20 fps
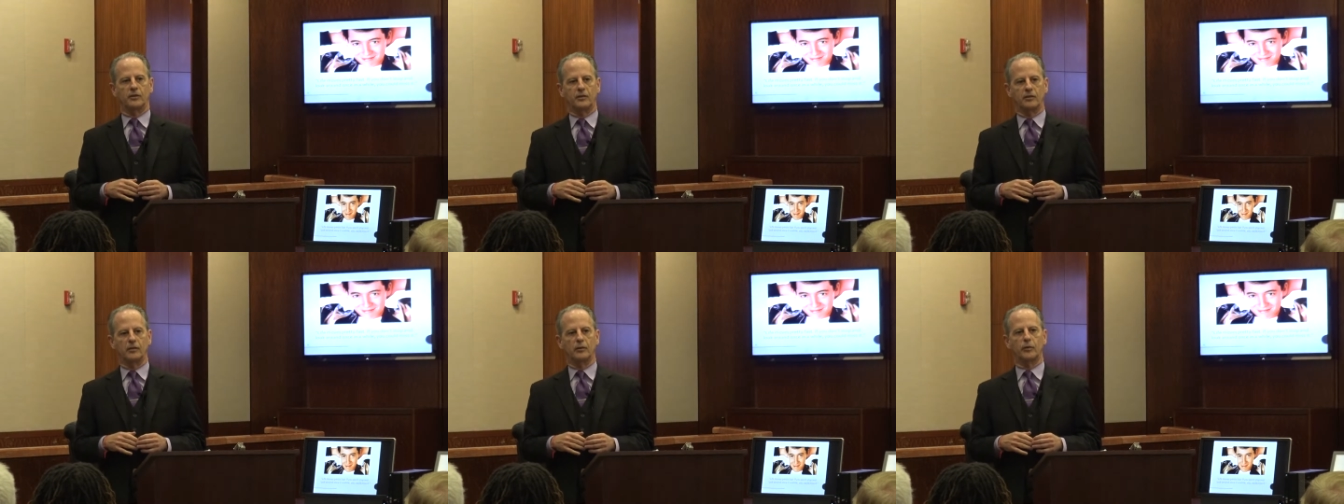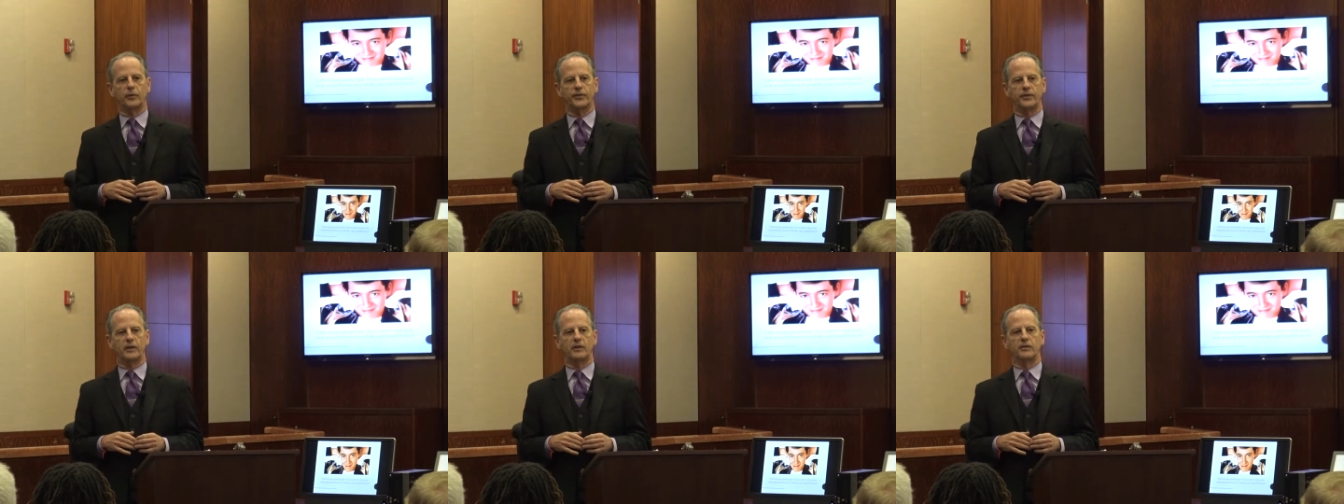deal
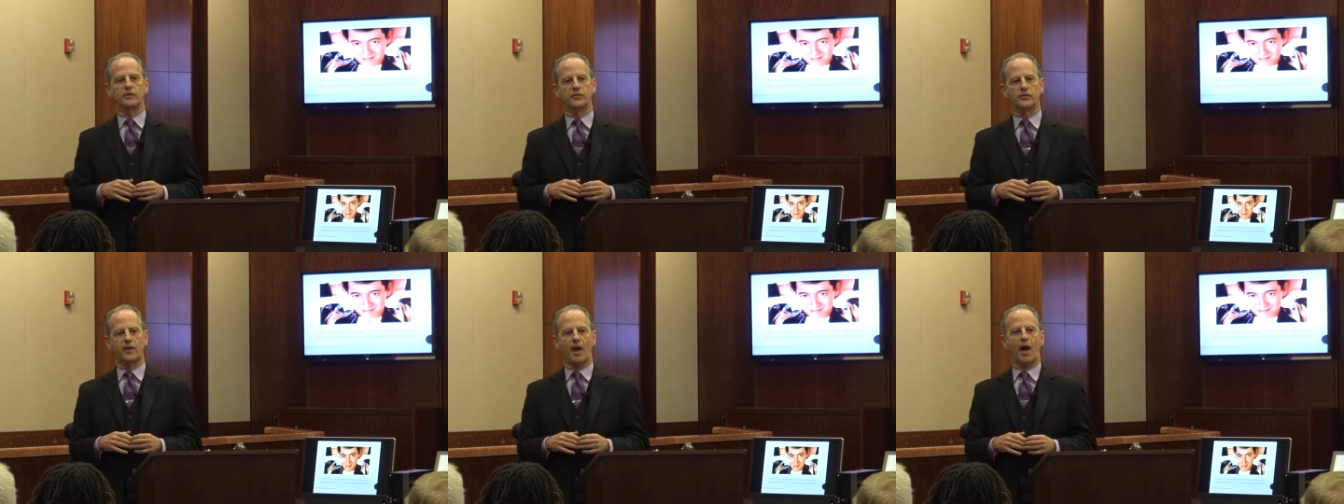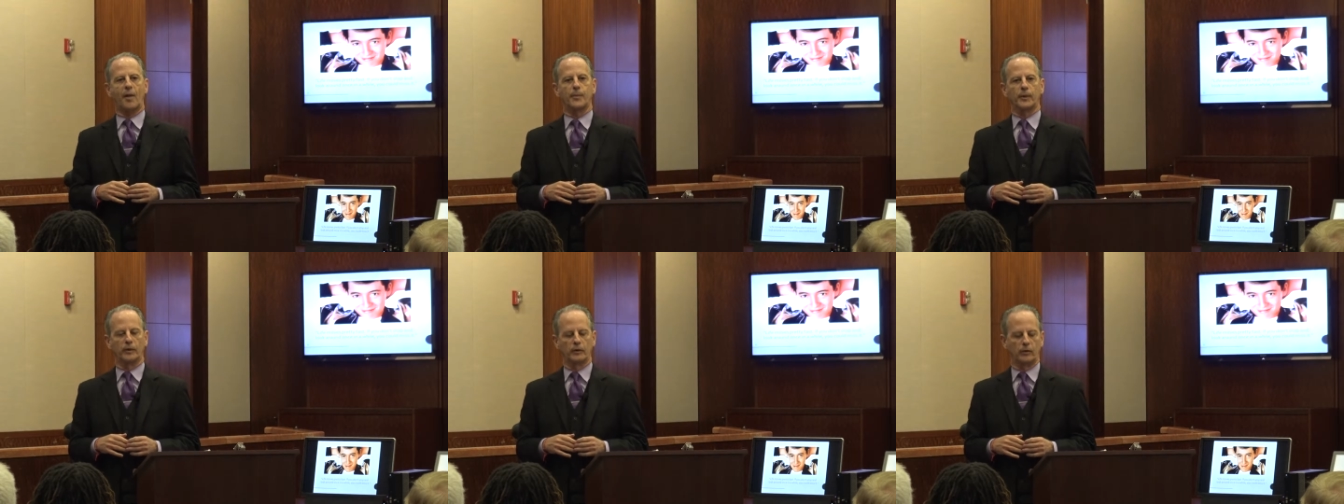with it and
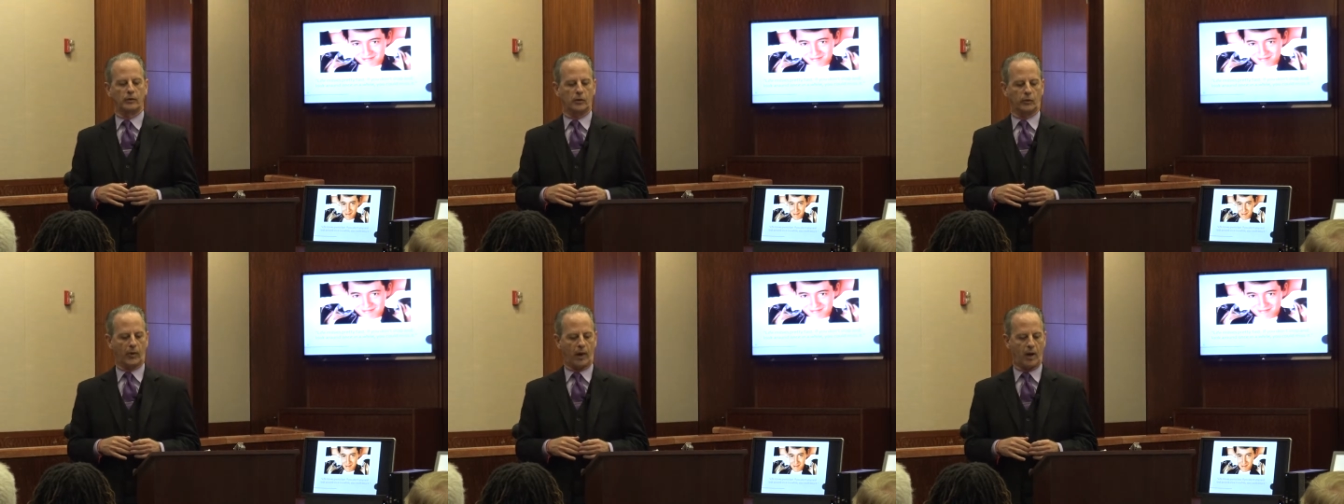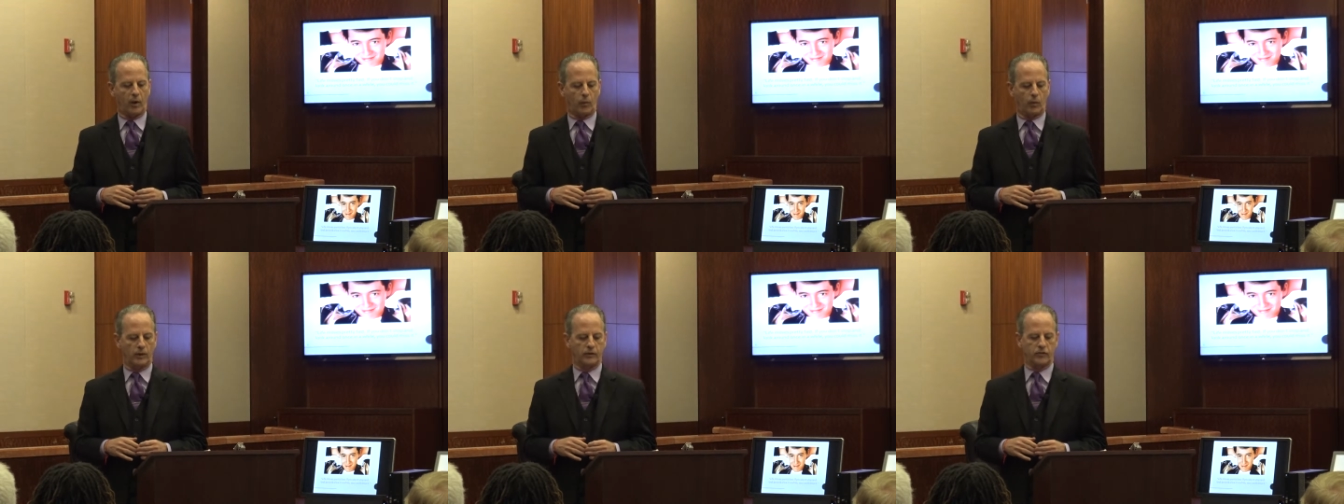stop and look
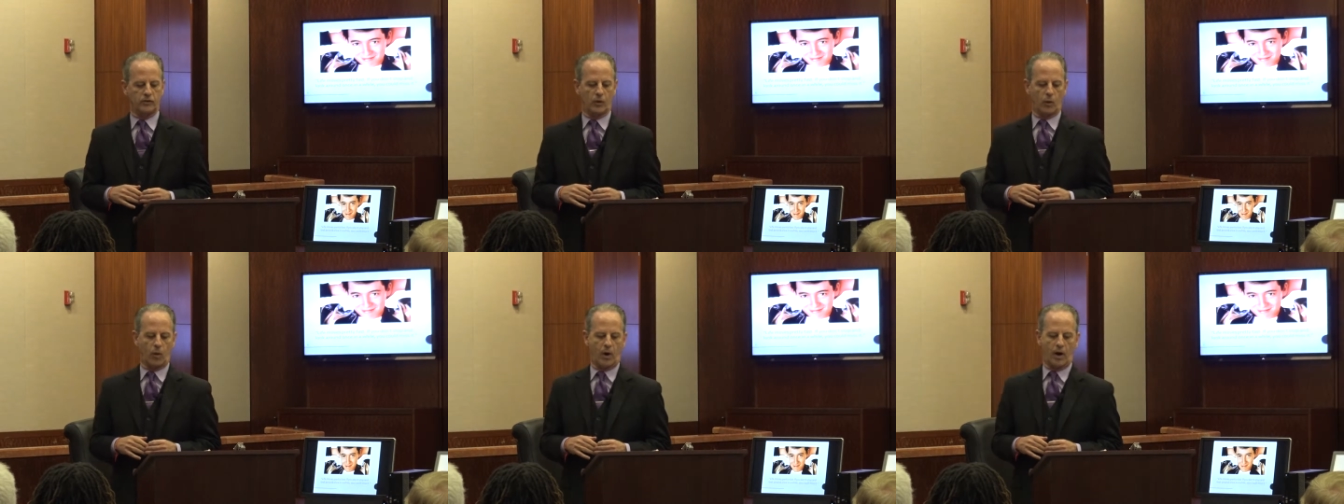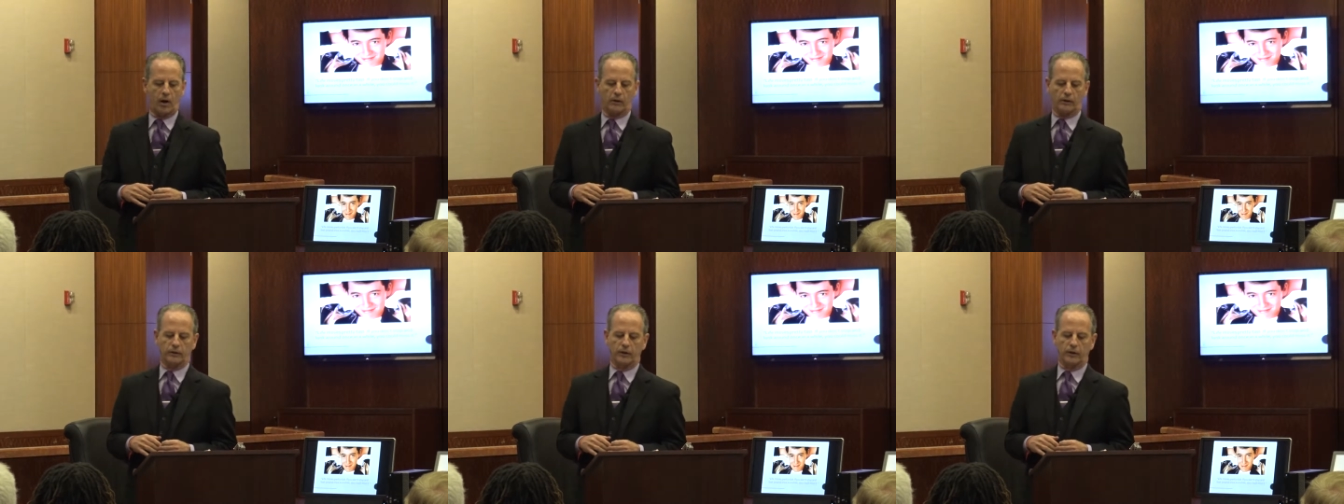around once in a while,